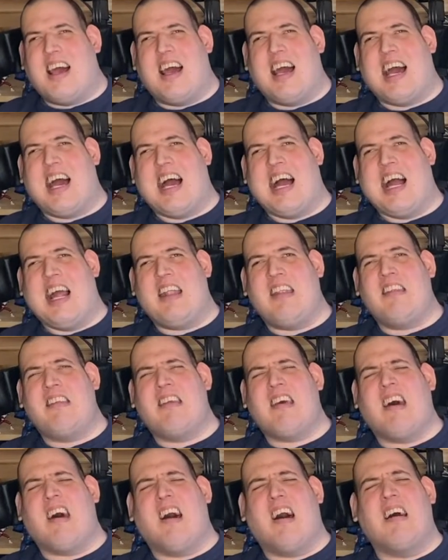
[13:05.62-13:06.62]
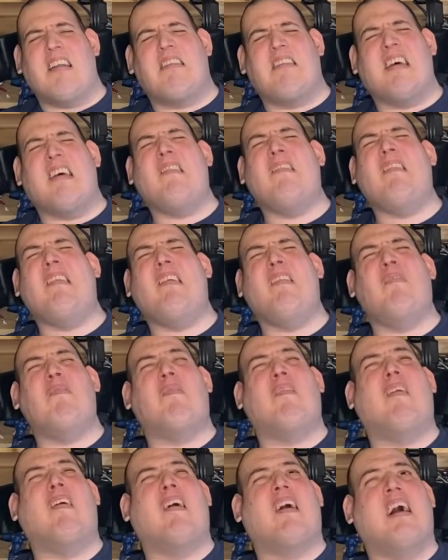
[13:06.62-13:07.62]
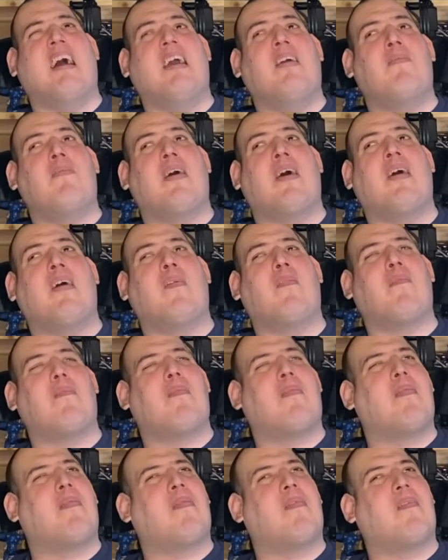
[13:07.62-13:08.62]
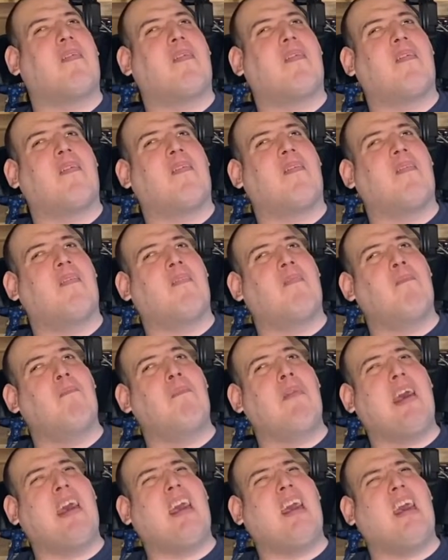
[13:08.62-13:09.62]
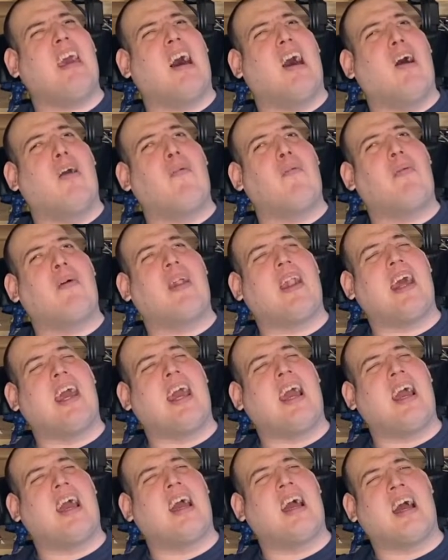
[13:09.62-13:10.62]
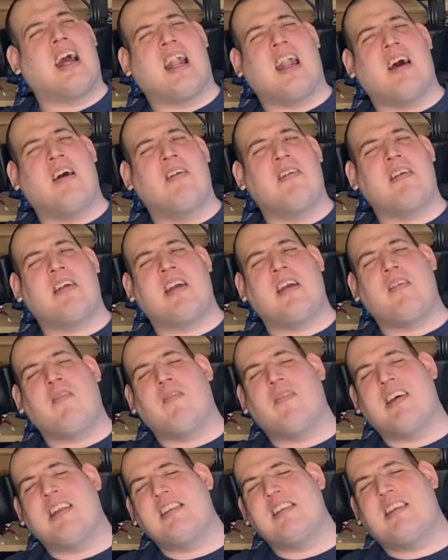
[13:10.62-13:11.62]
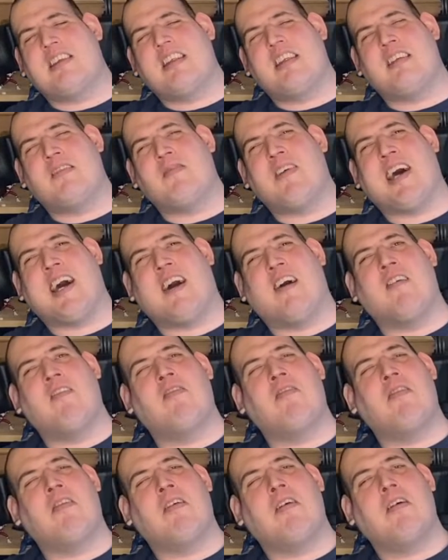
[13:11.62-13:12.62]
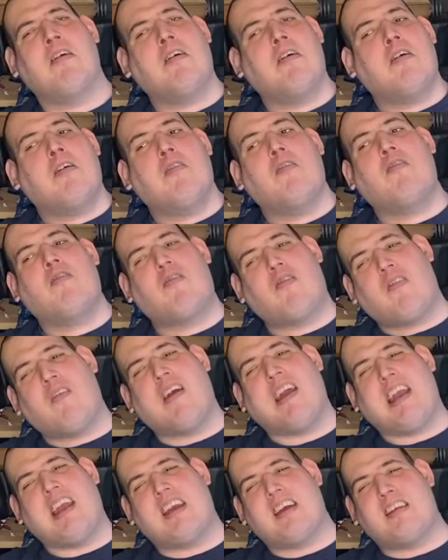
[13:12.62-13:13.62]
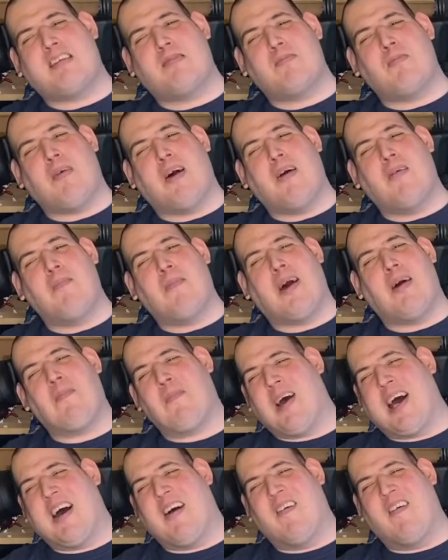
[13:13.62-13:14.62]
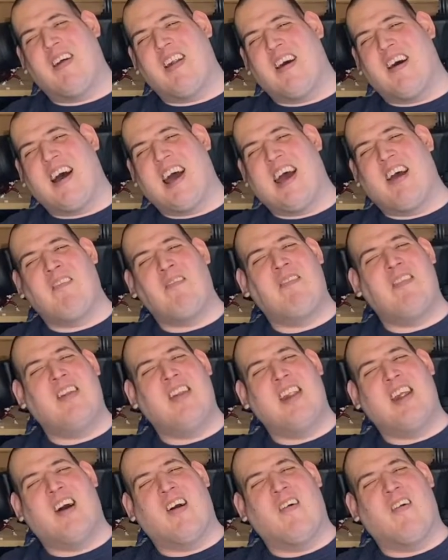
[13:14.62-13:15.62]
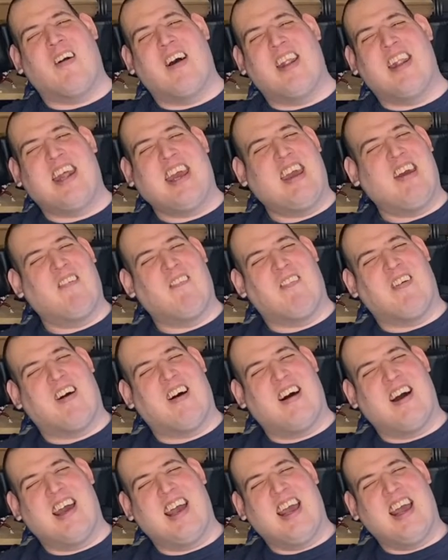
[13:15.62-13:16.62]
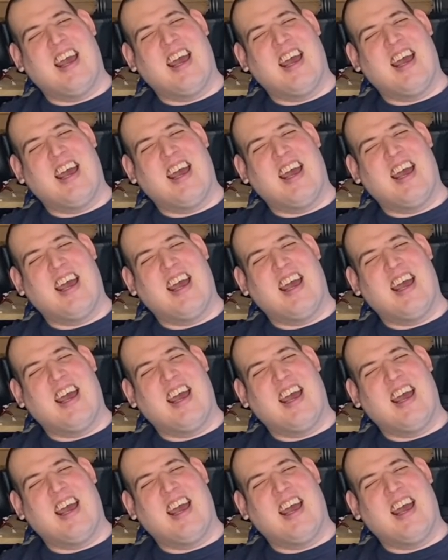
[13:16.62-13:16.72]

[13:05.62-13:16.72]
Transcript: And I don't know why, but me opening and closing Vince's mouth freaks my mum out, and I have no idea why.